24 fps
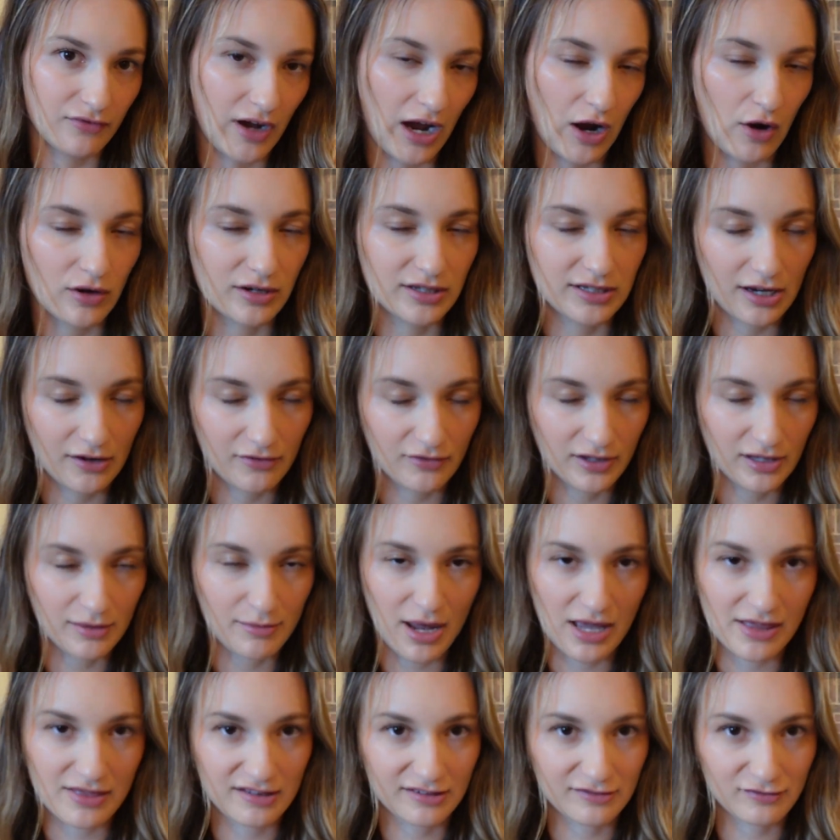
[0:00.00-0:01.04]
I would definitely
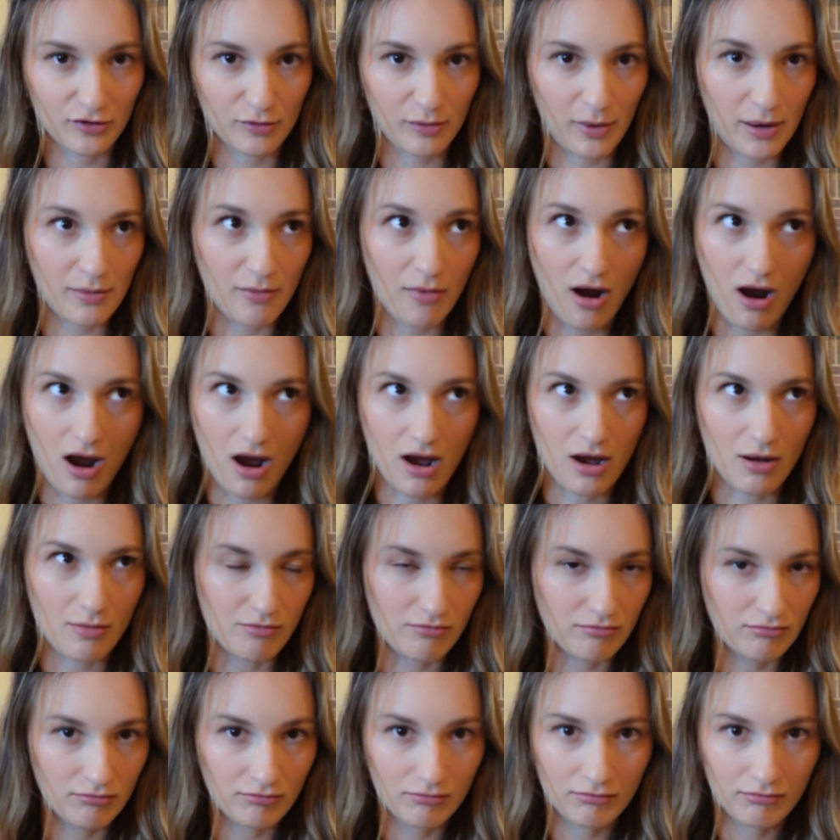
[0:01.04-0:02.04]
make this for my mom